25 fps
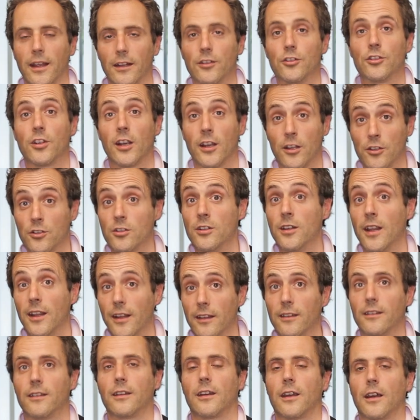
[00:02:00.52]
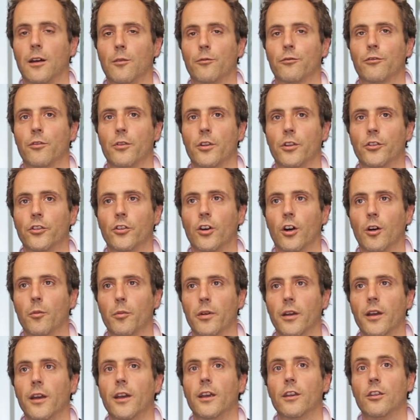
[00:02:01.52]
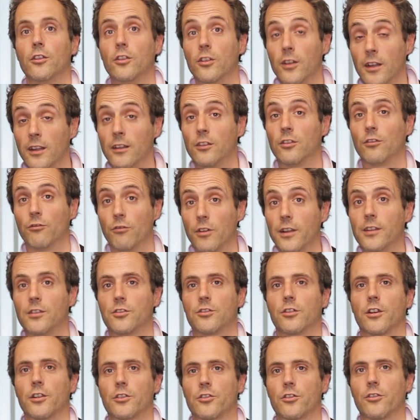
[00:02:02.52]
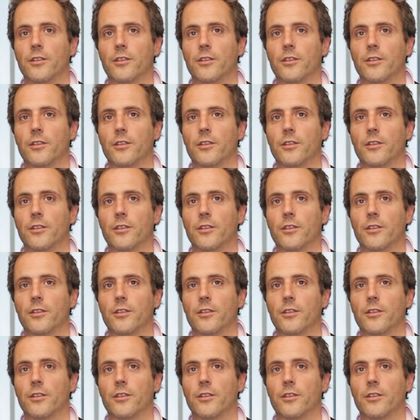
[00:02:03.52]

Change needs to come from the top. You need to restructure